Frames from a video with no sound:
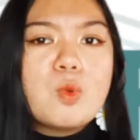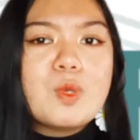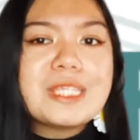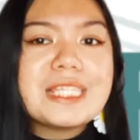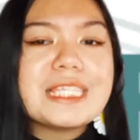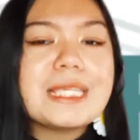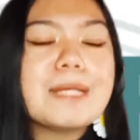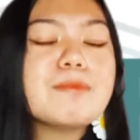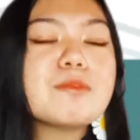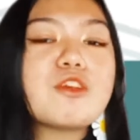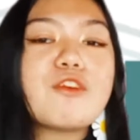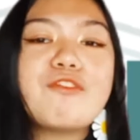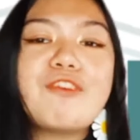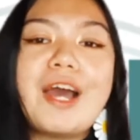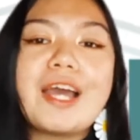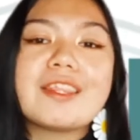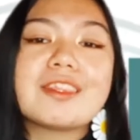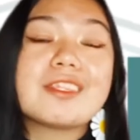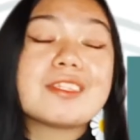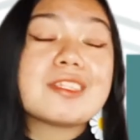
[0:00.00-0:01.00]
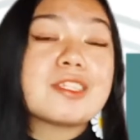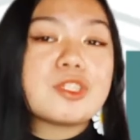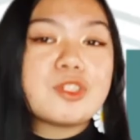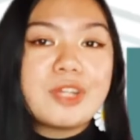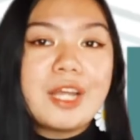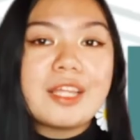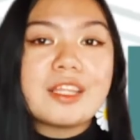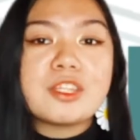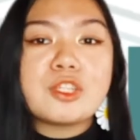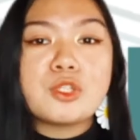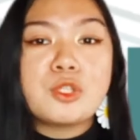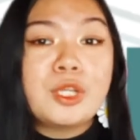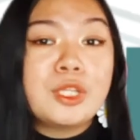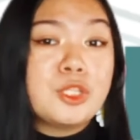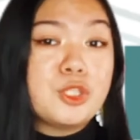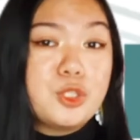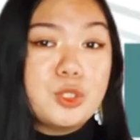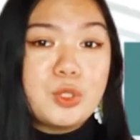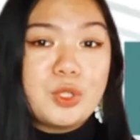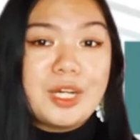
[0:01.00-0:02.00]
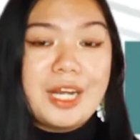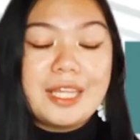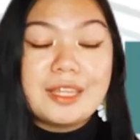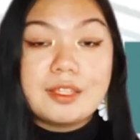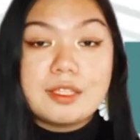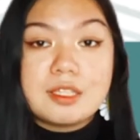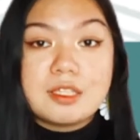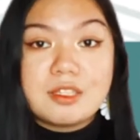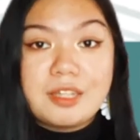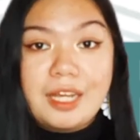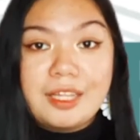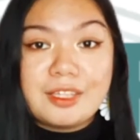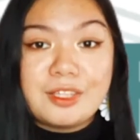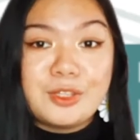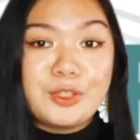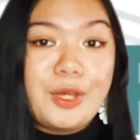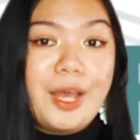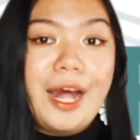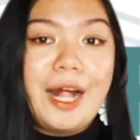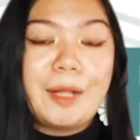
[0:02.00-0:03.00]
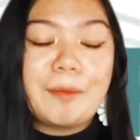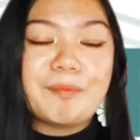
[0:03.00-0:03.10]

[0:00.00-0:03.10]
we seem to find the strength to endure and the strength to